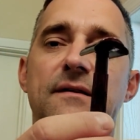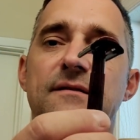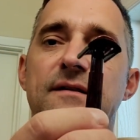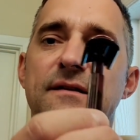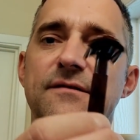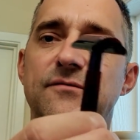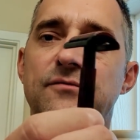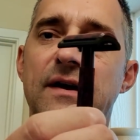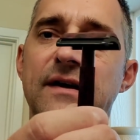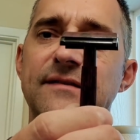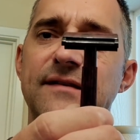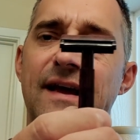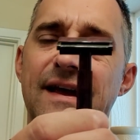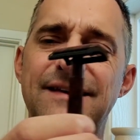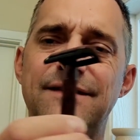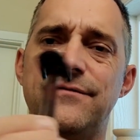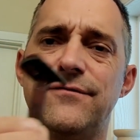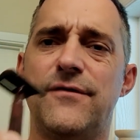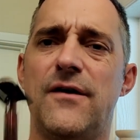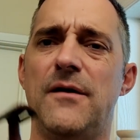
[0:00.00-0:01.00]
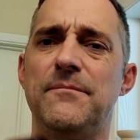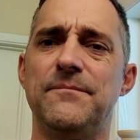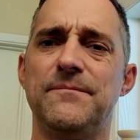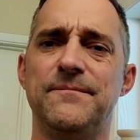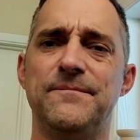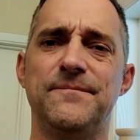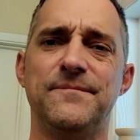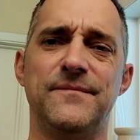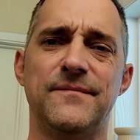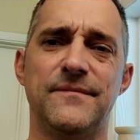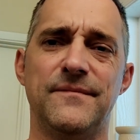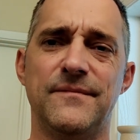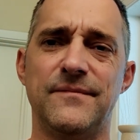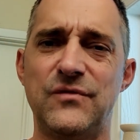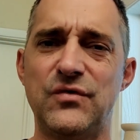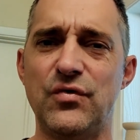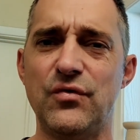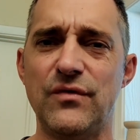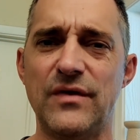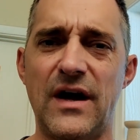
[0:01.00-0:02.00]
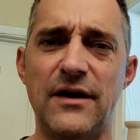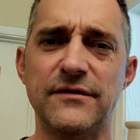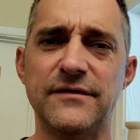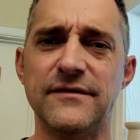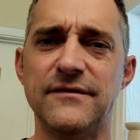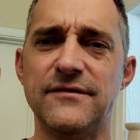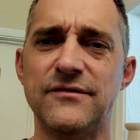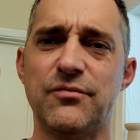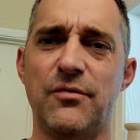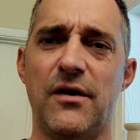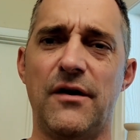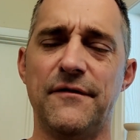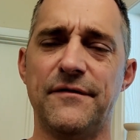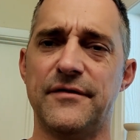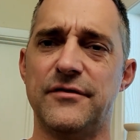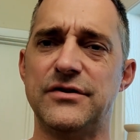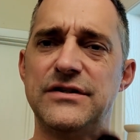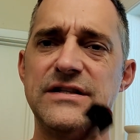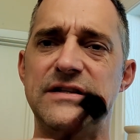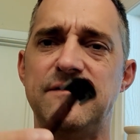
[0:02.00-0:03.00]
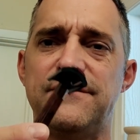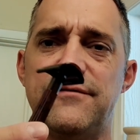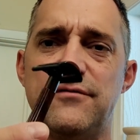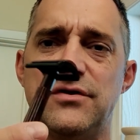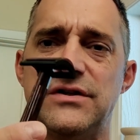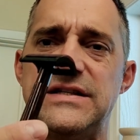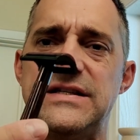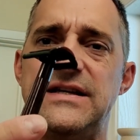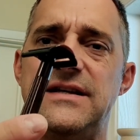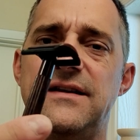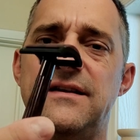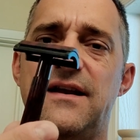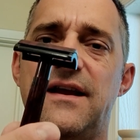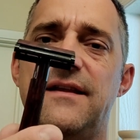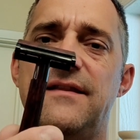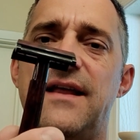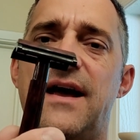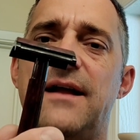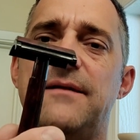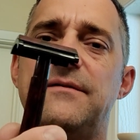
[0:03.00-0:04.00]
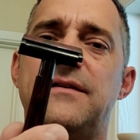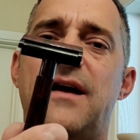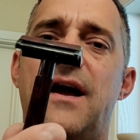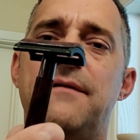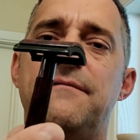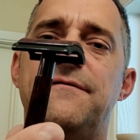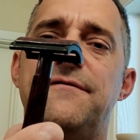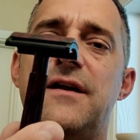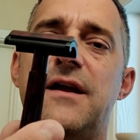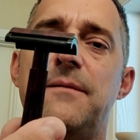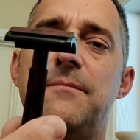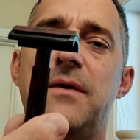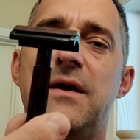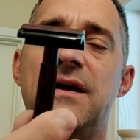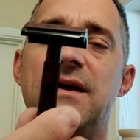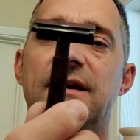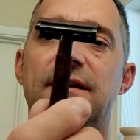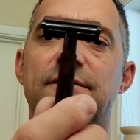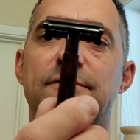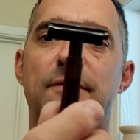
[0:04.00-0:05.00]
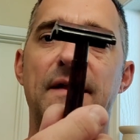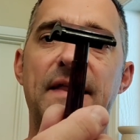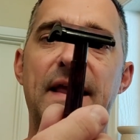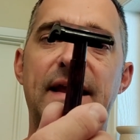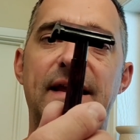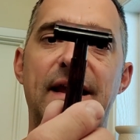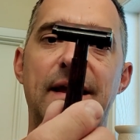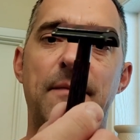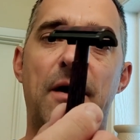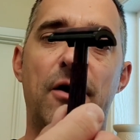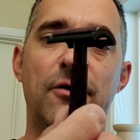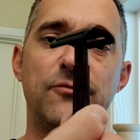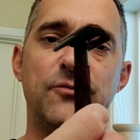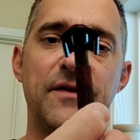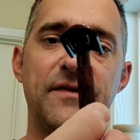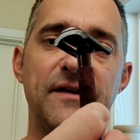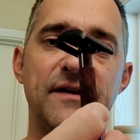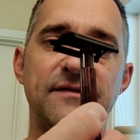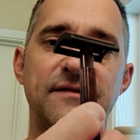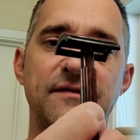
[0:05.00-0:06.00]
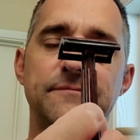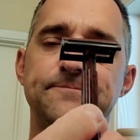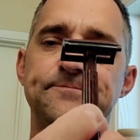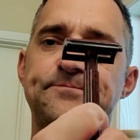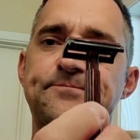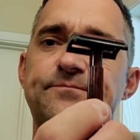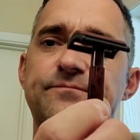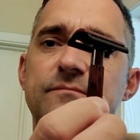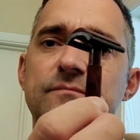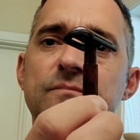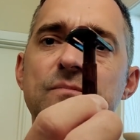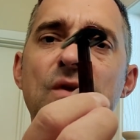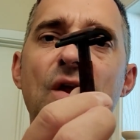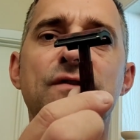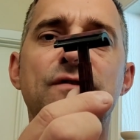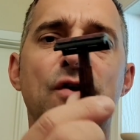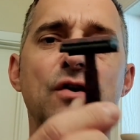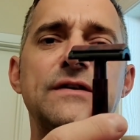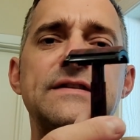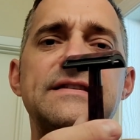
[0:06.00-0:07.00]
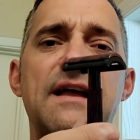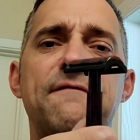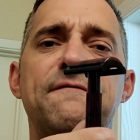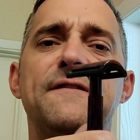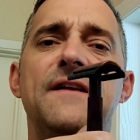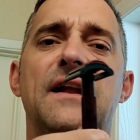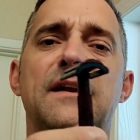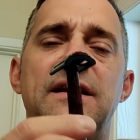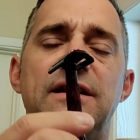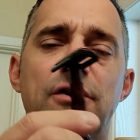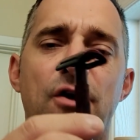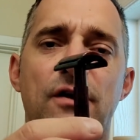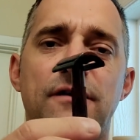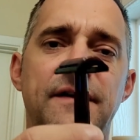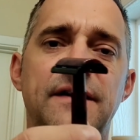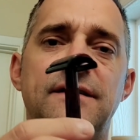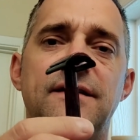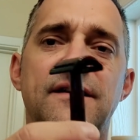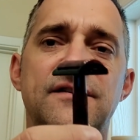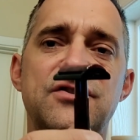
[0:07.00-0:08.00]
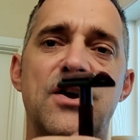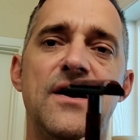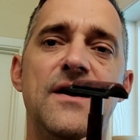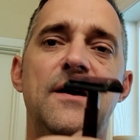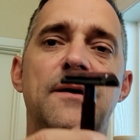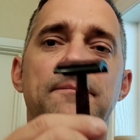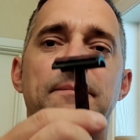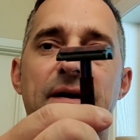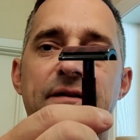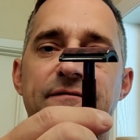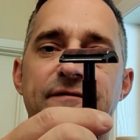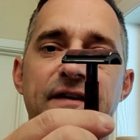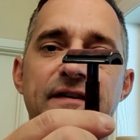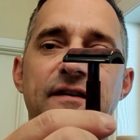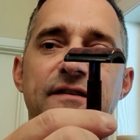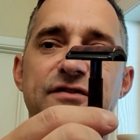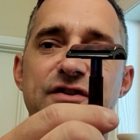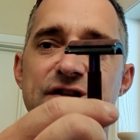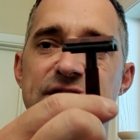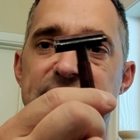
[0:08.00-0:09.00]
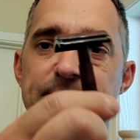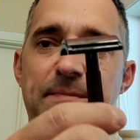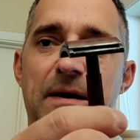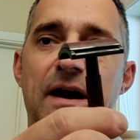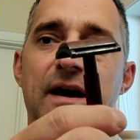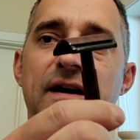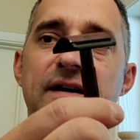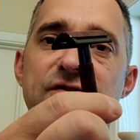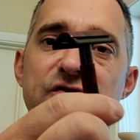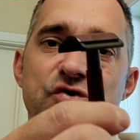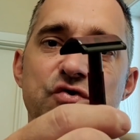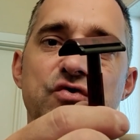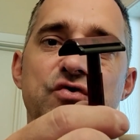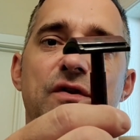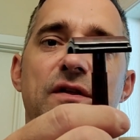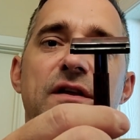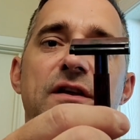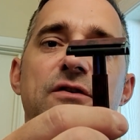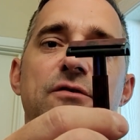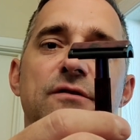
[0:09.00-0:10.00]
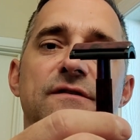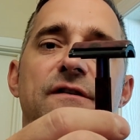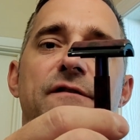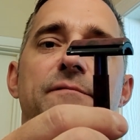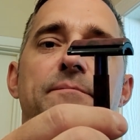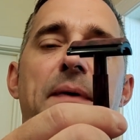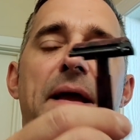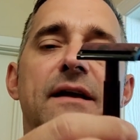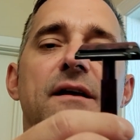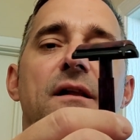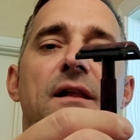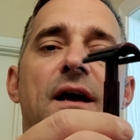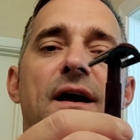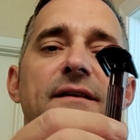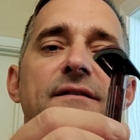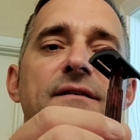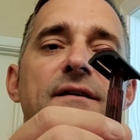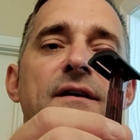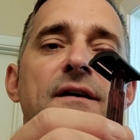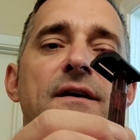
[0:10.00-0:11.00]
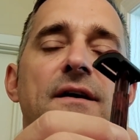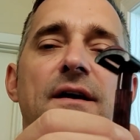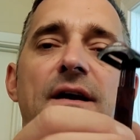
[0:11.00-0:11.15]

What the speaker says: This razor is from 2012, 13, 14. In that time frame is when they came out with this. So it's definitely not vintage, but vintage inspired due to the use of Bakelite.